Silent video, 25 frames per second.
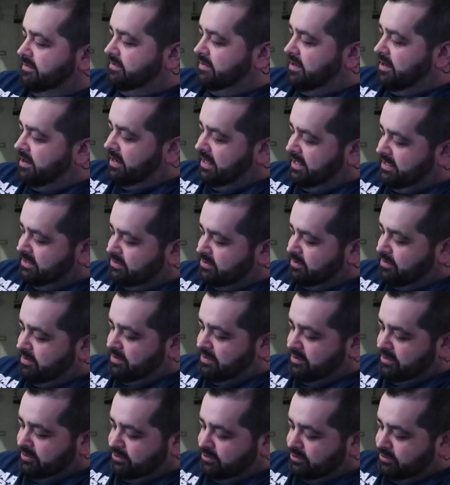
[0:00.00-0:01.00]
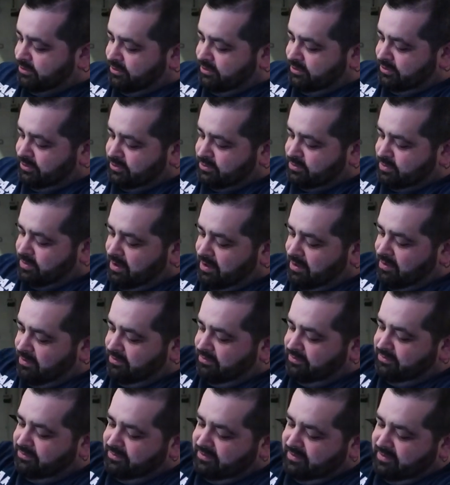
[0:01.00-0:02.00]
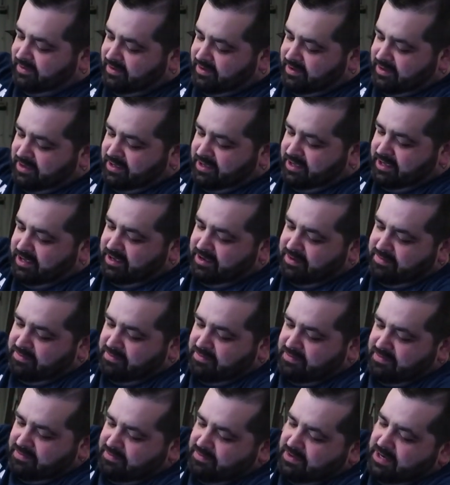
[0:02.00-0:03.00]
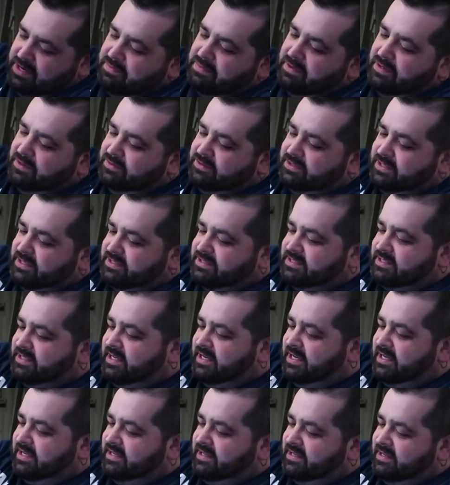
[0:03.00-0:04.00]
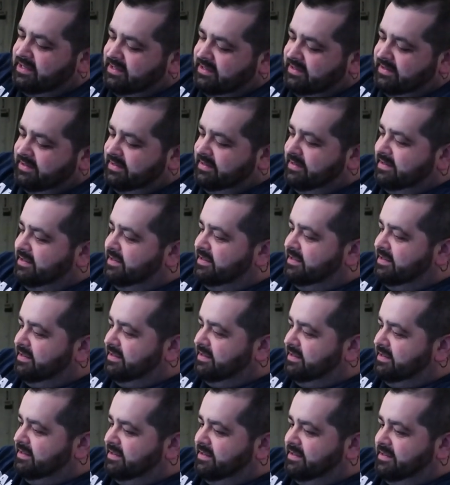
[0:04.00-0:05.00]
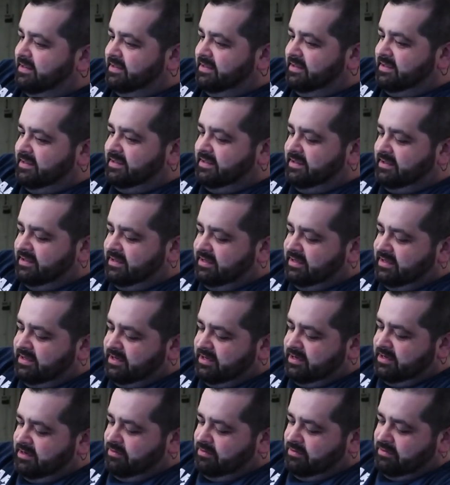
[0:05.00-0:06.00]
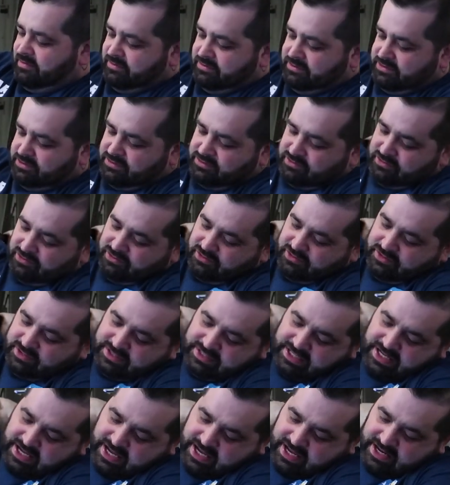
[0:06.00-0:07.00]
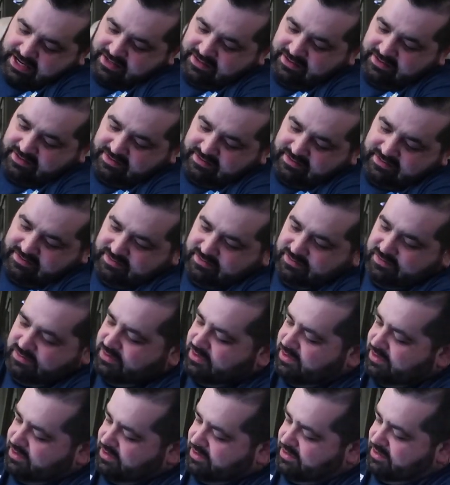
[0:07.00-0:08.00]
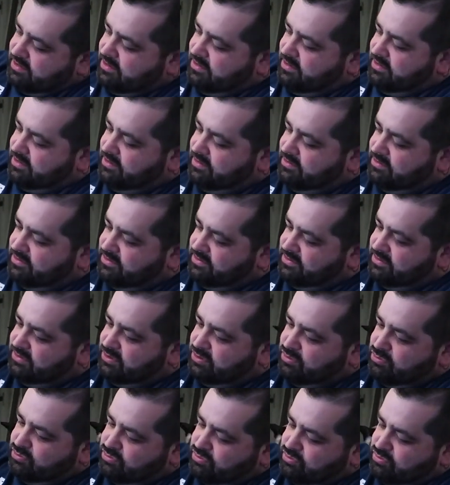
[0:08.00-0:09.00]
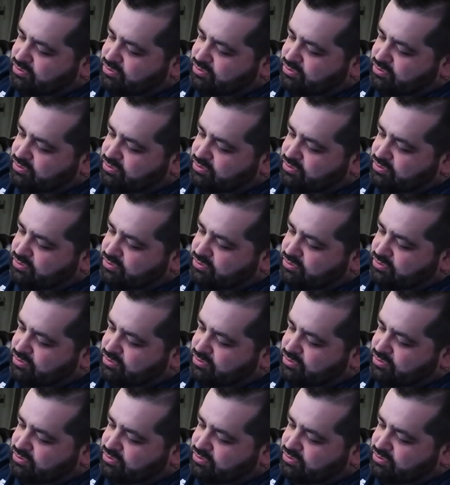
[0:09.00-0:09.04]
Alright, so we're on door 12. Um, mini build yesterday. Uh, what was door 10? Was